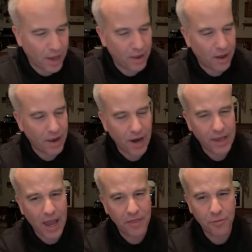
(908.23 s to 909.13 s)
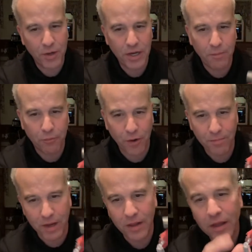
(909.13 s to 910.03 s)
I had a guy 3D
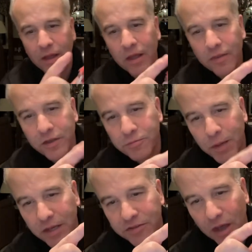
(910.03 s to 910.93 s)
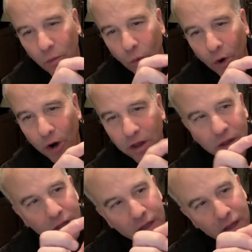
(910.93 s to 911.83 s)
print me this piece at work,
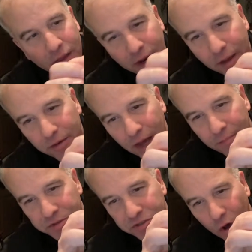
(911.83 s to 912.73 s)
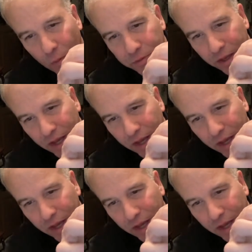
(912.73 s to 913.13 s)
and then I'm sculpting.